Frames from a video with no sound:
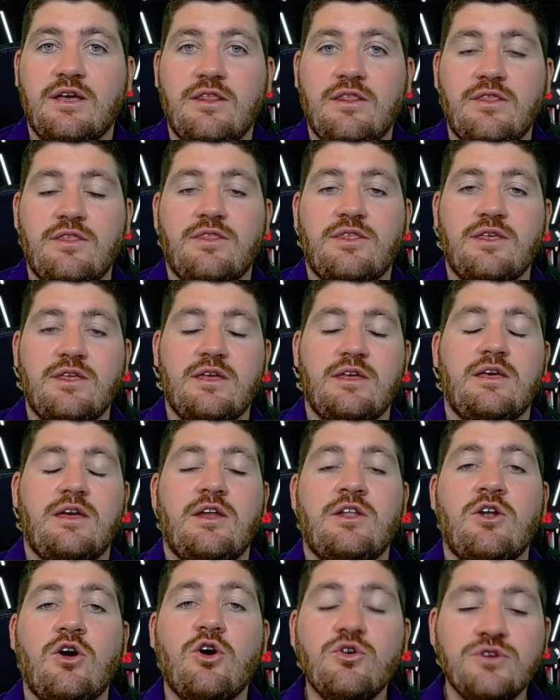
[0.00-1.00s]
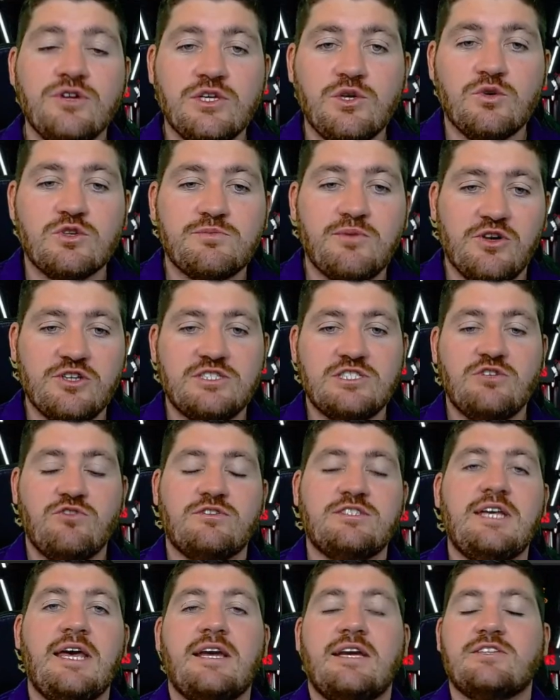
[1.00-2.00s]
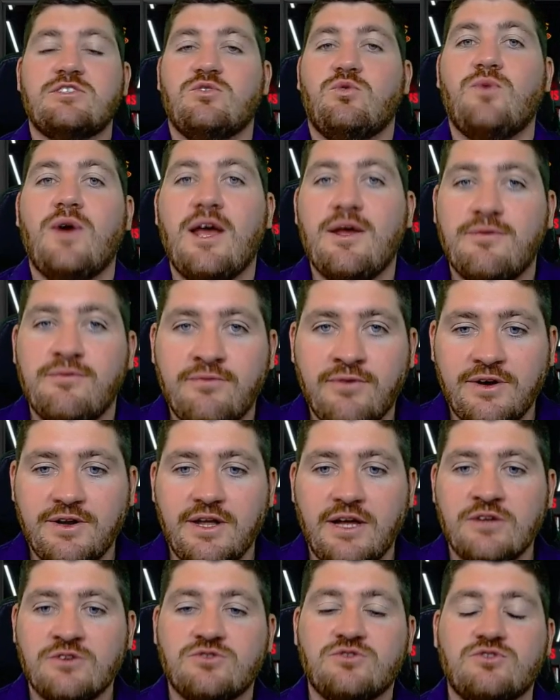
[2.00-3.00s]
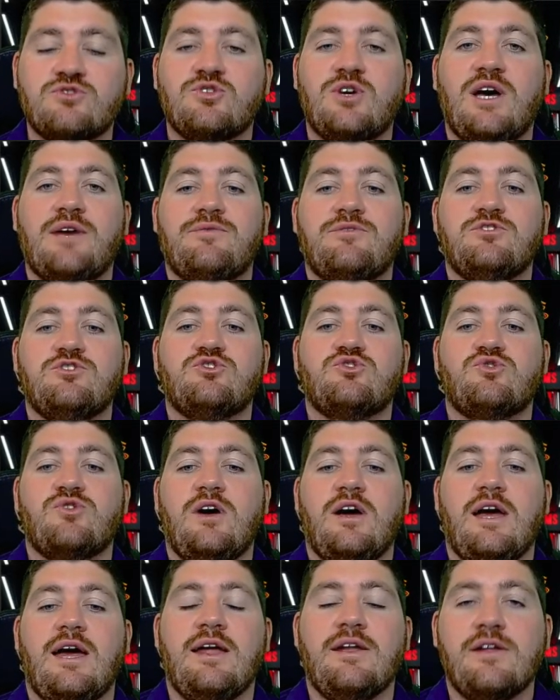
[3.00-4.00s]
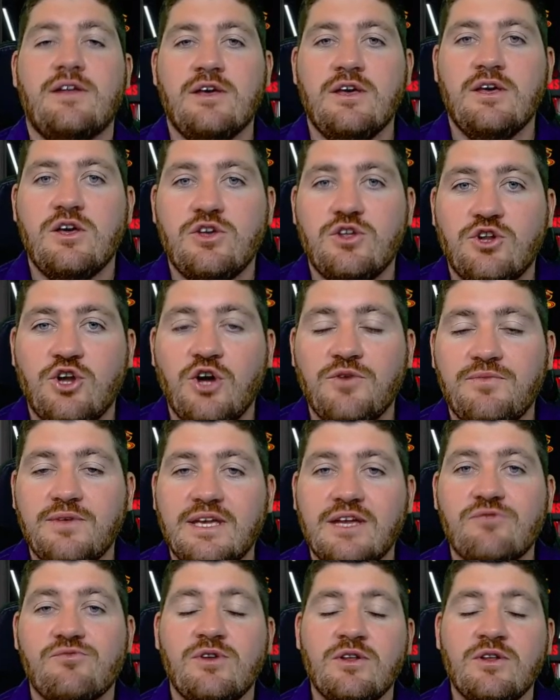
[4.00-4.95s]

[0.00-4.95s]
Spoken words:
an owner who was supposed to sort of take us away from financial strife and to try and hopefully get rid of a